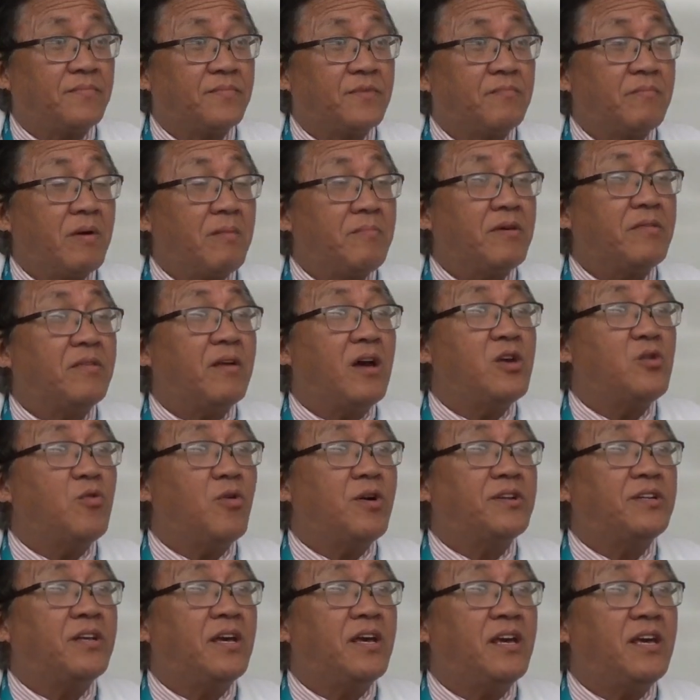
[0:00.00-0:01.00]
Remember, the
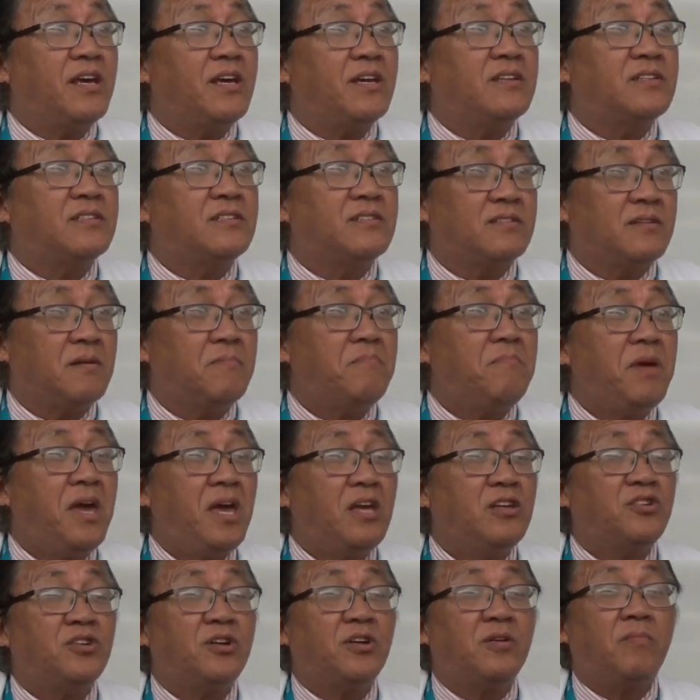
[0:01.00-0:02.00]
aorta is the
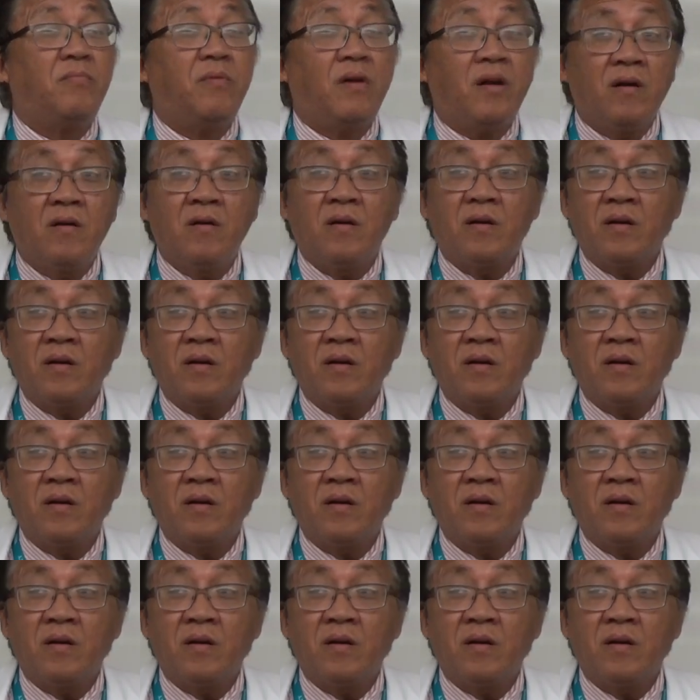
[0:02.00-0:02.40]
major